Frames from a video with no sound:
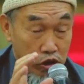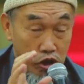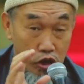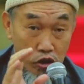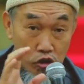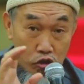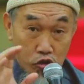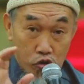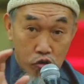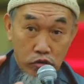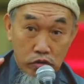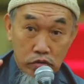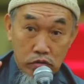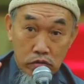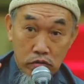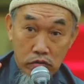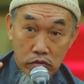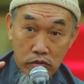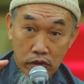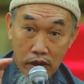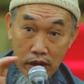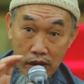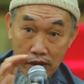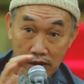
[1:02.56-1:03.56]
the good
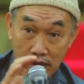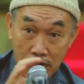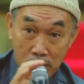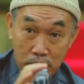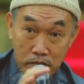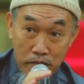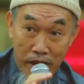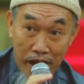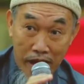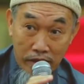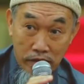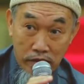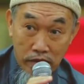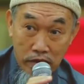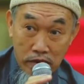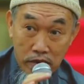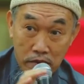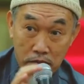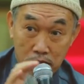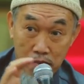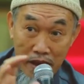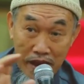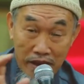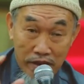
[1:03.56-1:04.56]
and the bad,
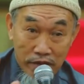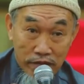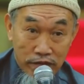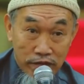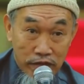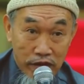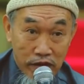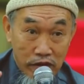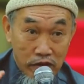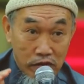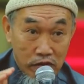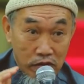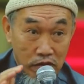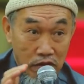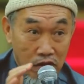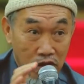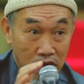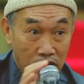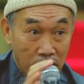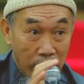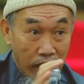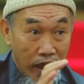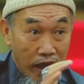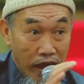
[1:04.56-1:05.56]
the benefit
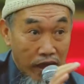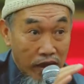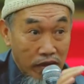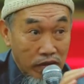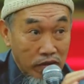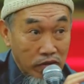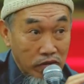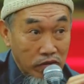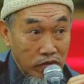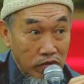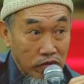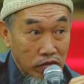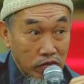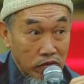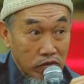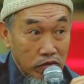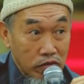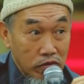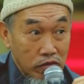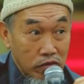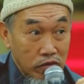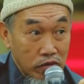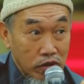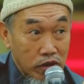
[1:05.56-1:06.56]
and
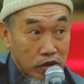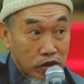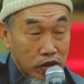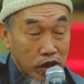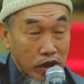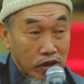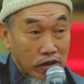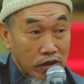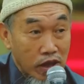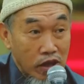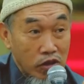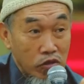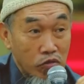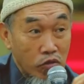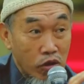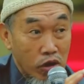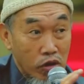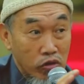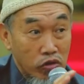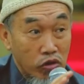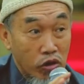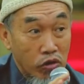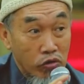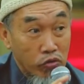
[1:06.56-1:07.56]
the thing that you
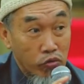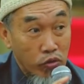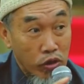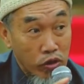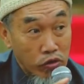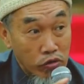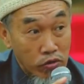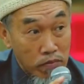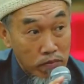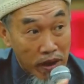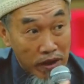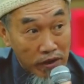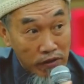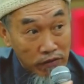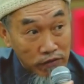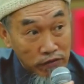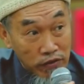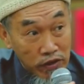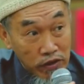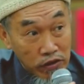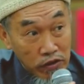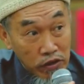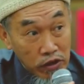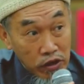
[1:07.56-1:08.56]
are not going to
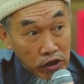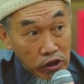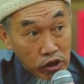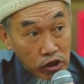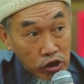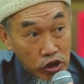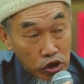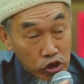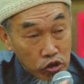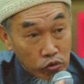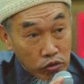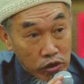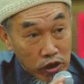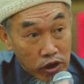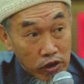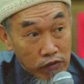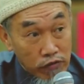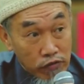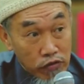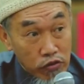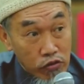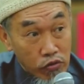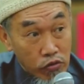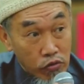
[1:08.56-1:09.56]
benefit you
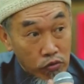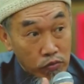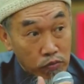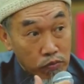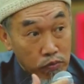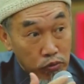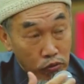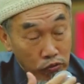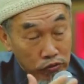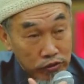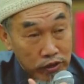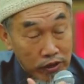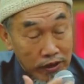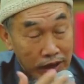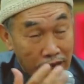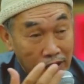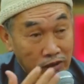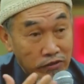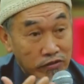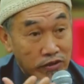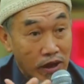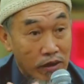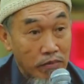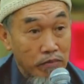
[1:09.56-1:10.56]
if you proceed.
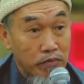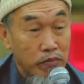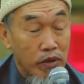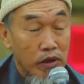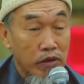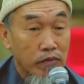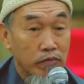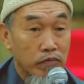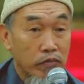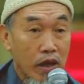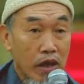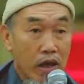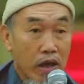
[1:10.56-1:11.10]
Example,